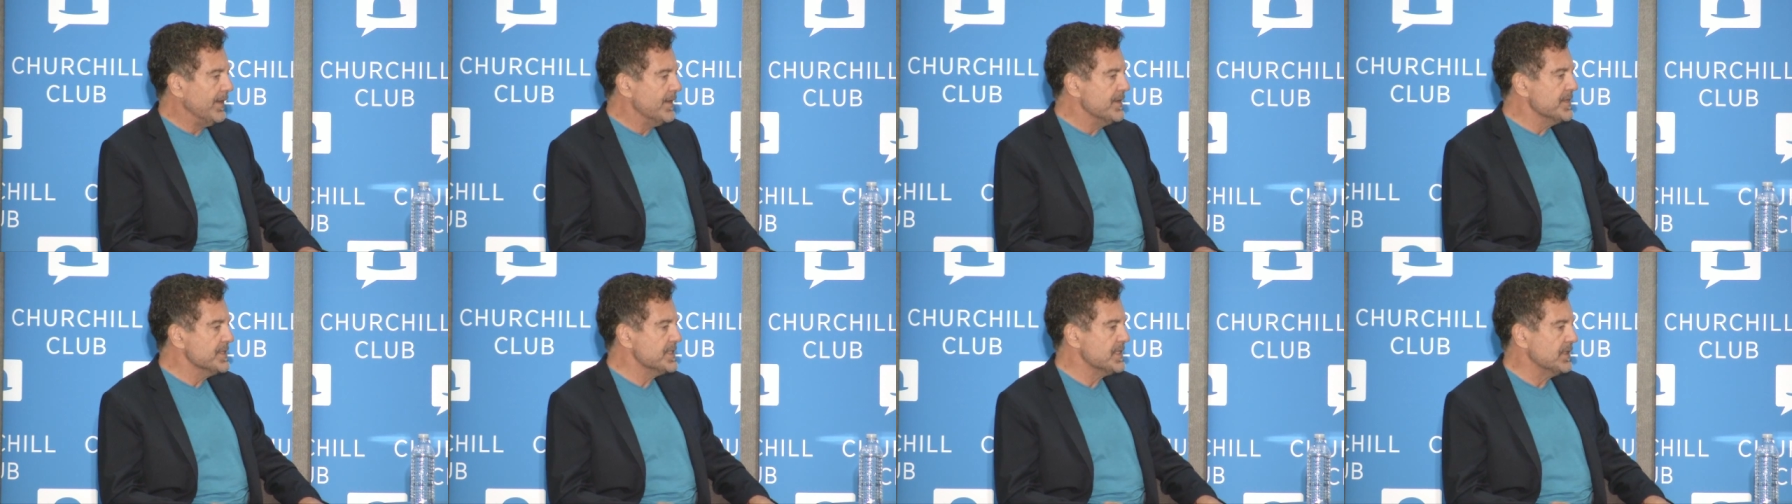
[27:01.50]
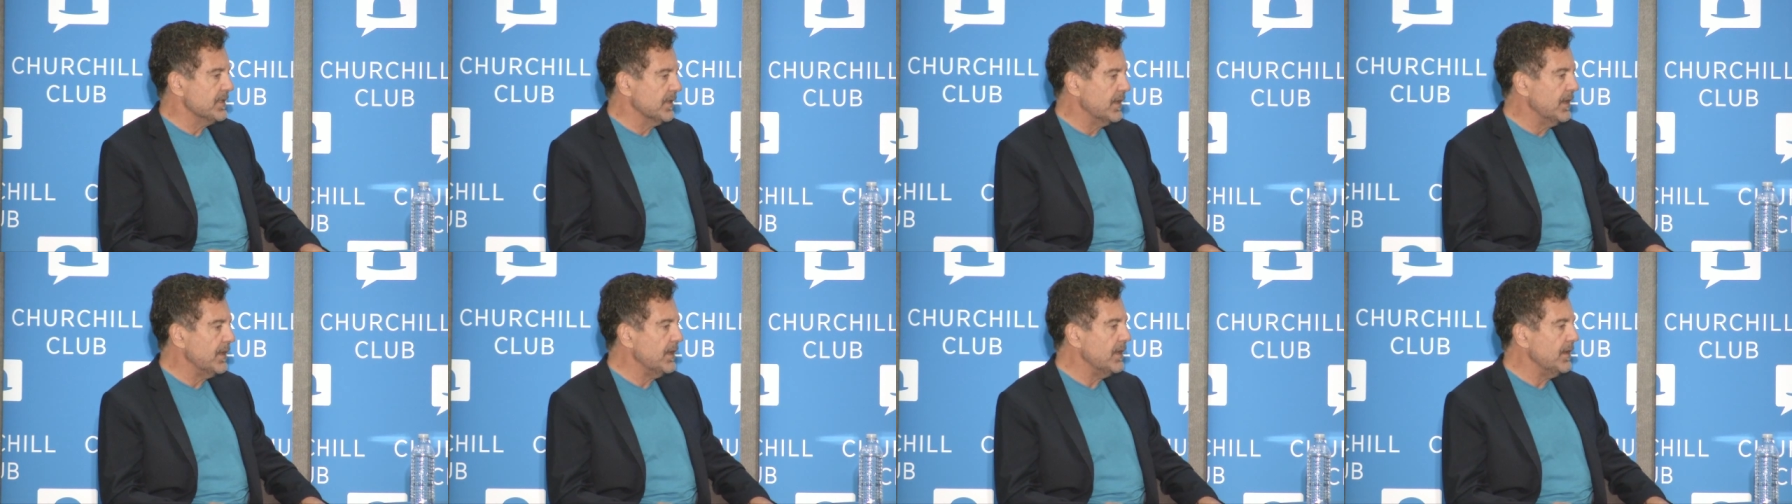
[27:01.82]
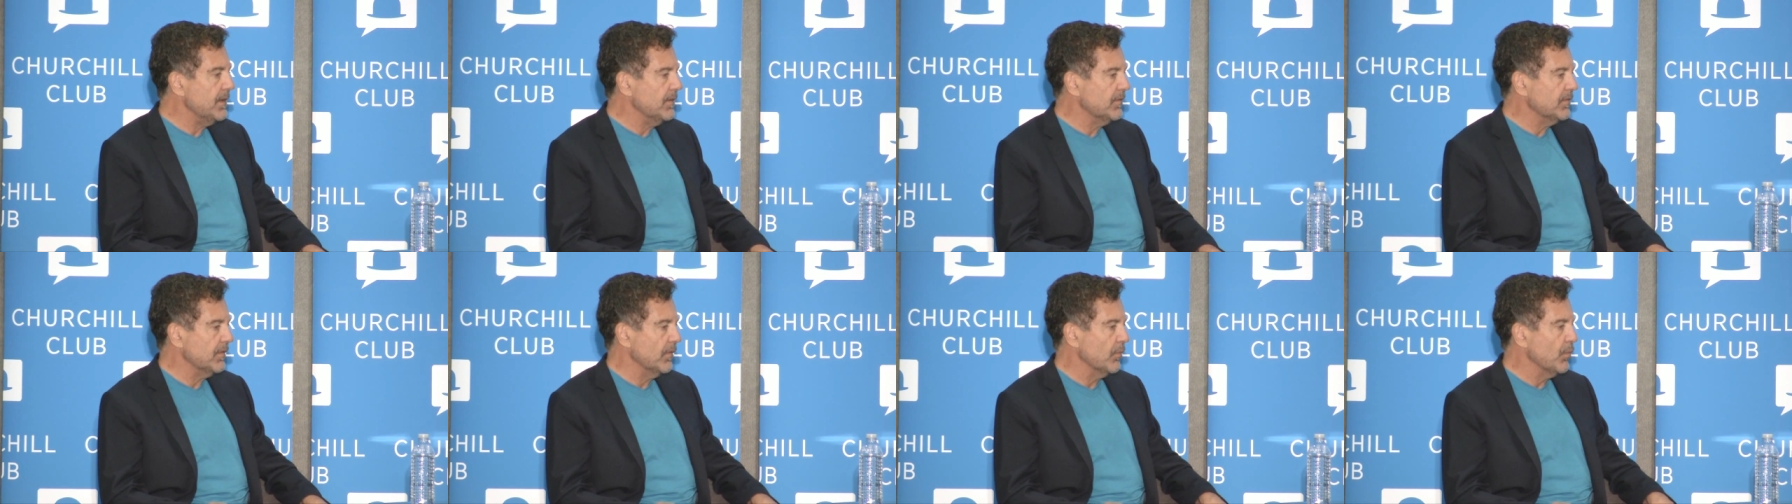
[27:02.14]
is the
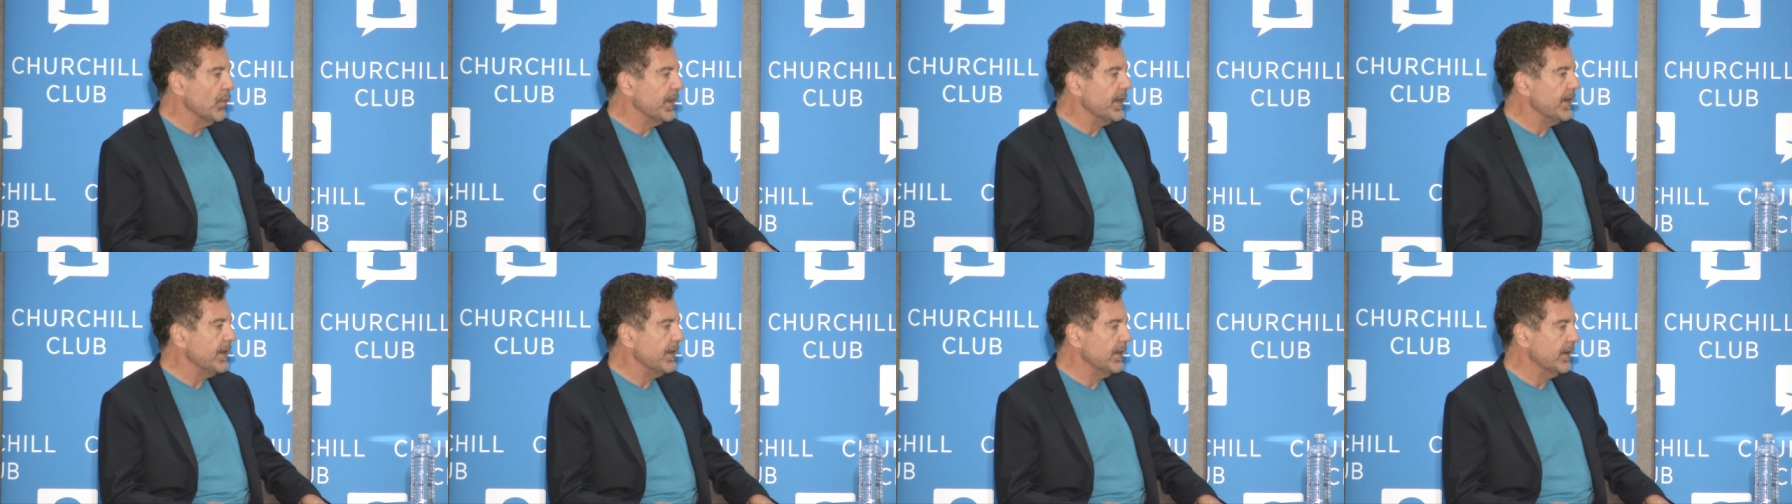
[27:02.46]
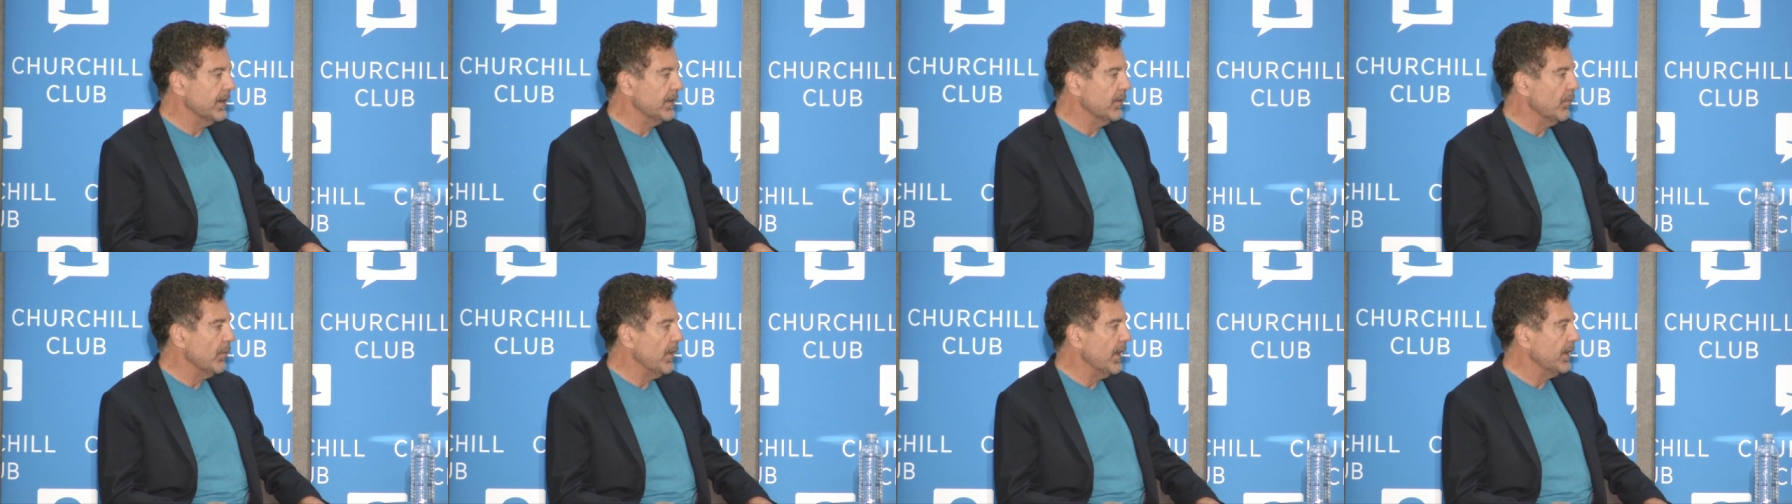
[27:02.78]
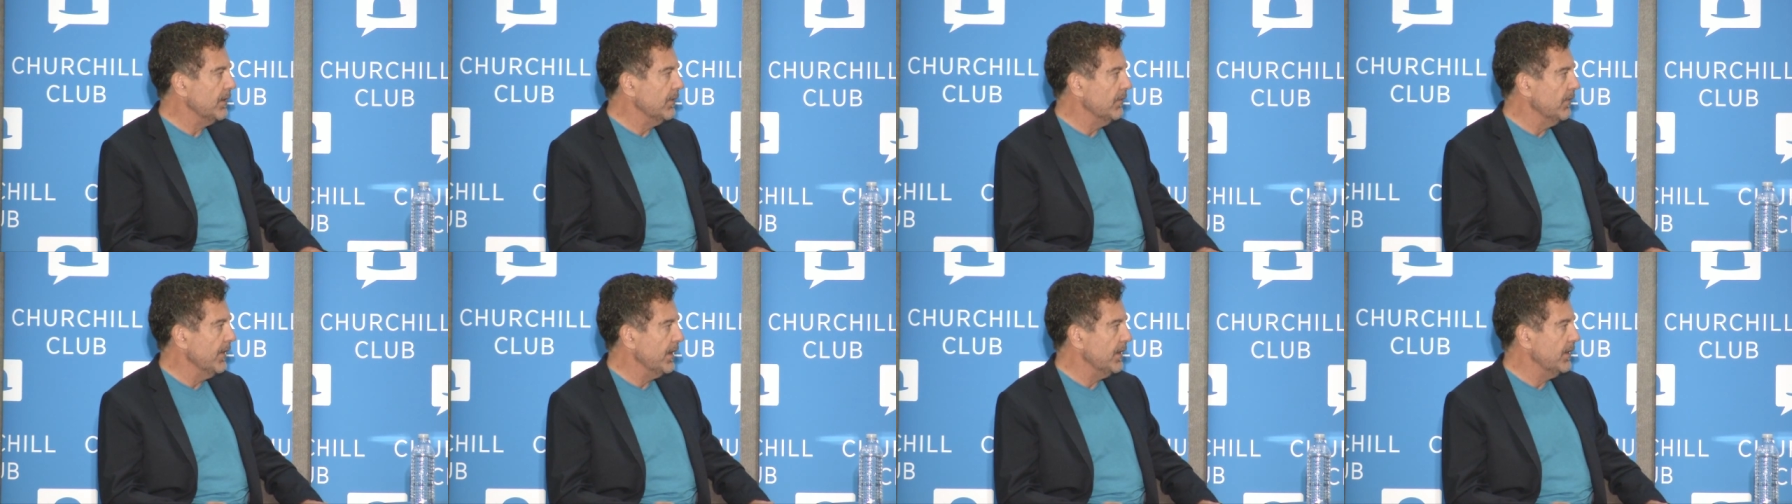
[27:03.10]
key to winning in a
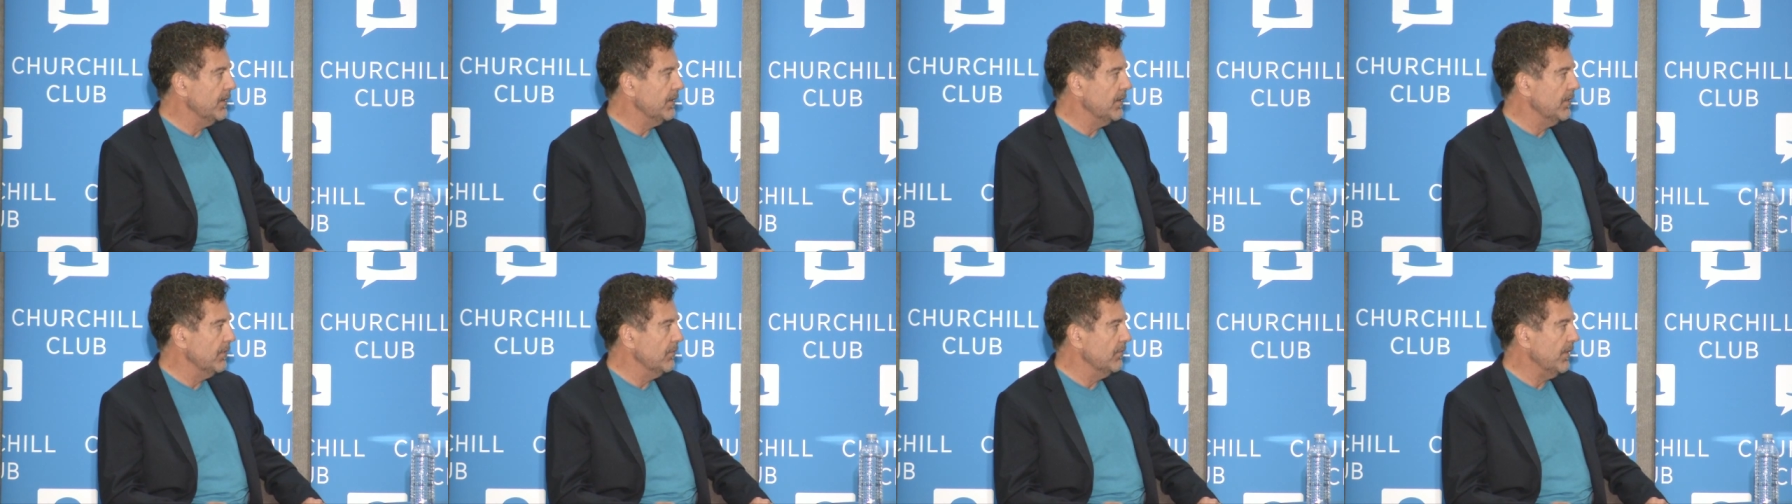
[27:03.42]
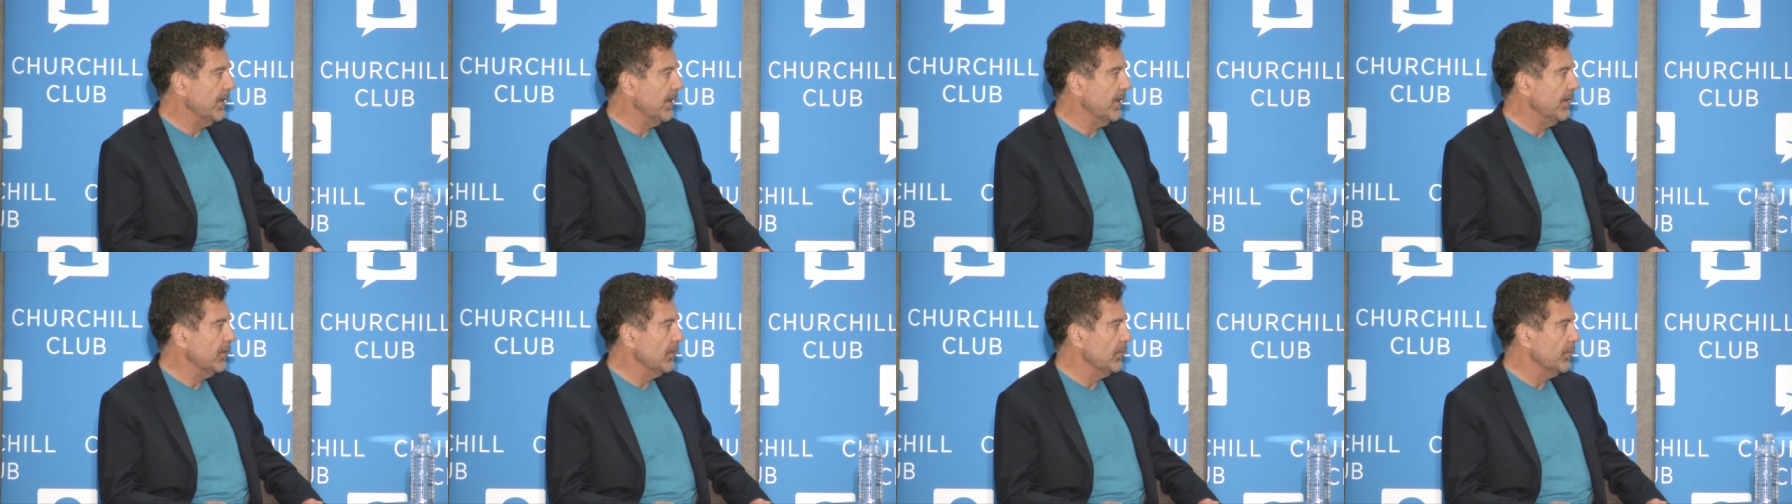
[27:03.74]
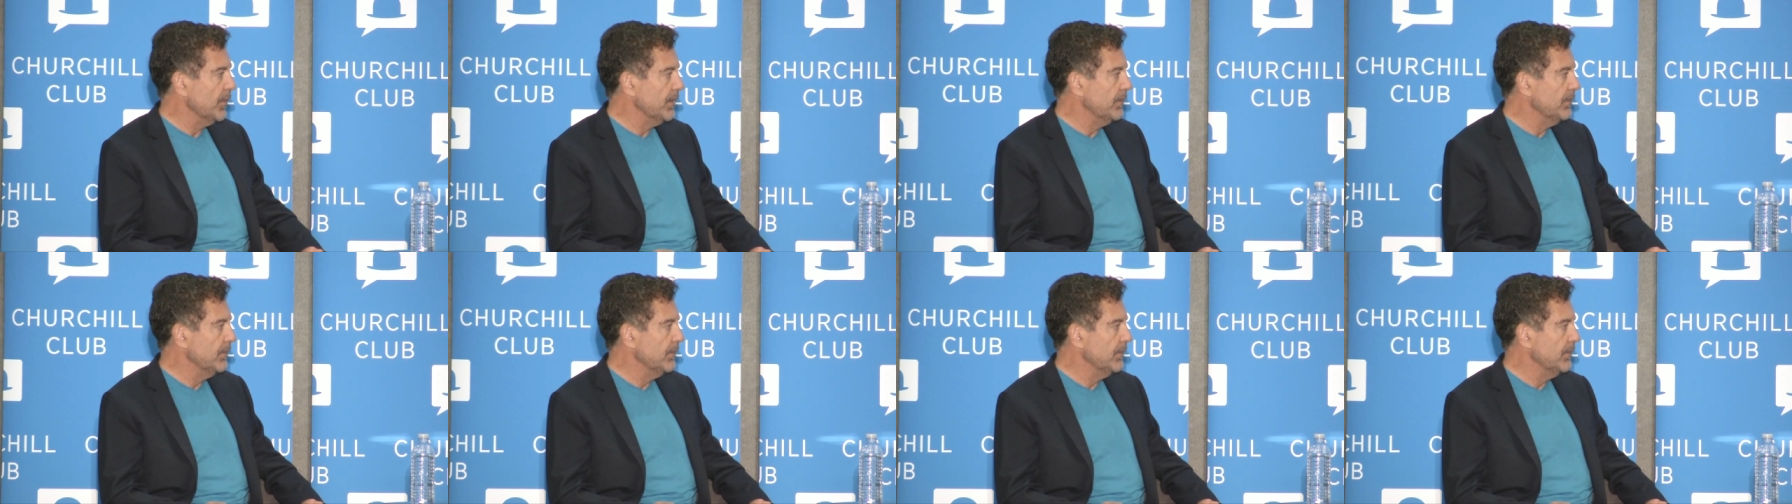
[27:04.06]
regulated environment?